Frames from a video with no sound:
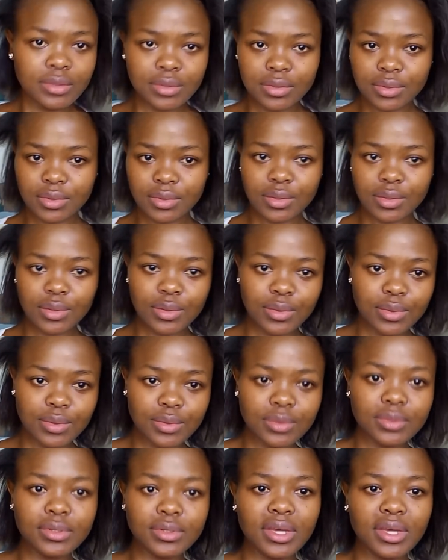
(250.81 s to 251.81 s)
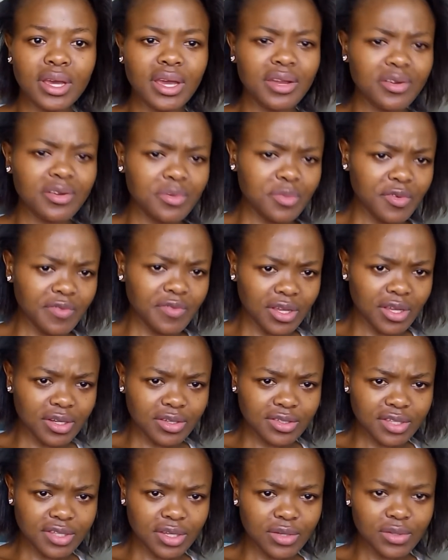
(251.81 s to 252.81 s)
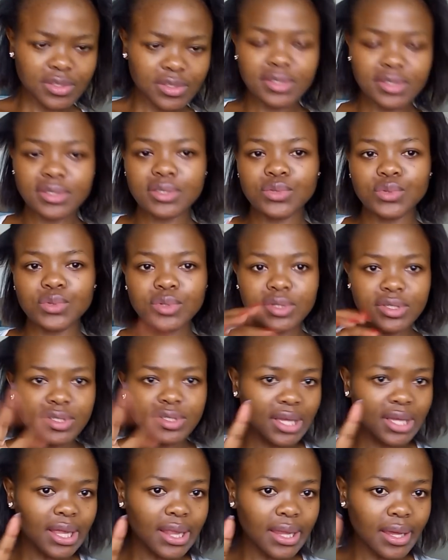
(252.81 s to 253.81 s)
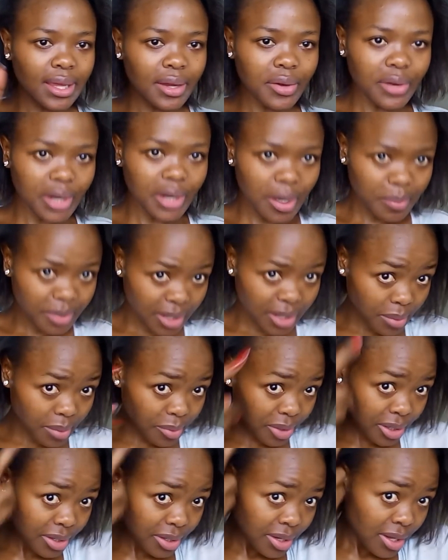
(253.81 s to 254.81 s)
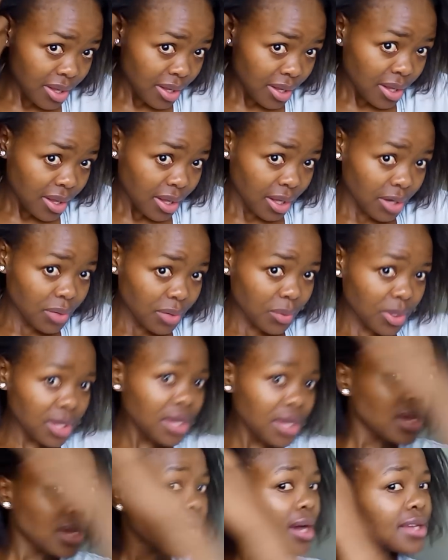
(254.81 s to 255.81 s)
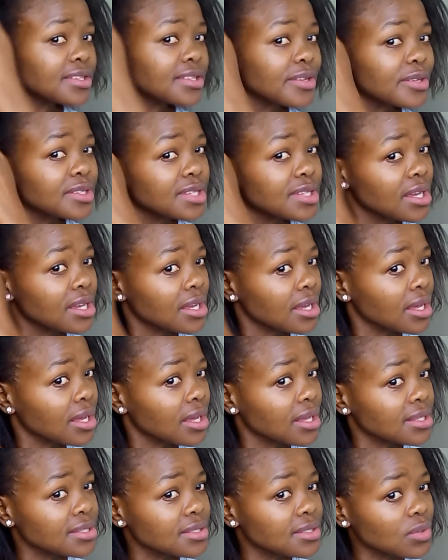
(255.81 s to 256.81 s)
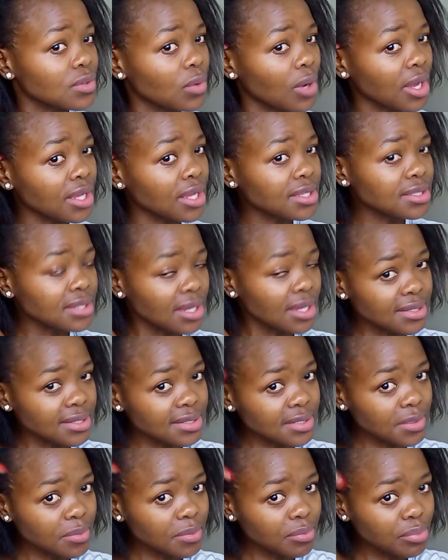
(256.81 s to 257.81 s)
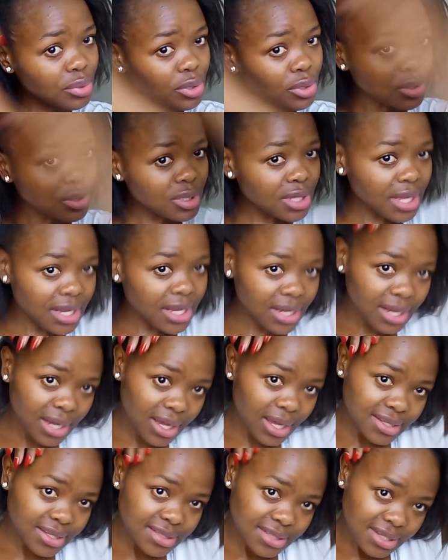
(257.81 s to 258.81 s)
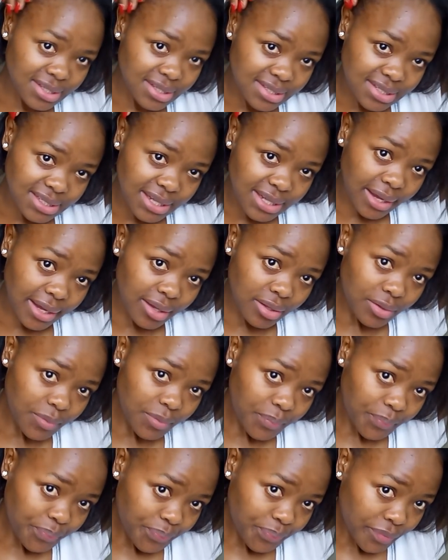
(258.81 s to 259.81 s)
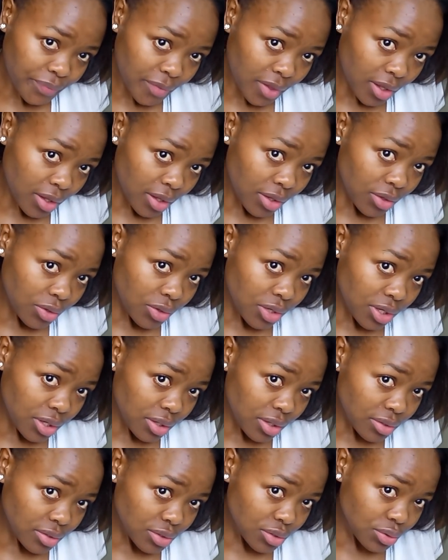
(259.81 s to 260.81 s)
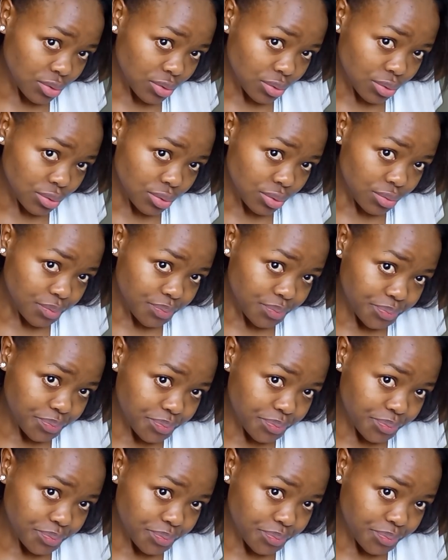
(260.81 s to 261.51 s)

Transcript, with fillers: So yeah, I removed that because I noticed it was glaring up the camera. Anyway, as I was saying, it's quite a simple and nice style. You can do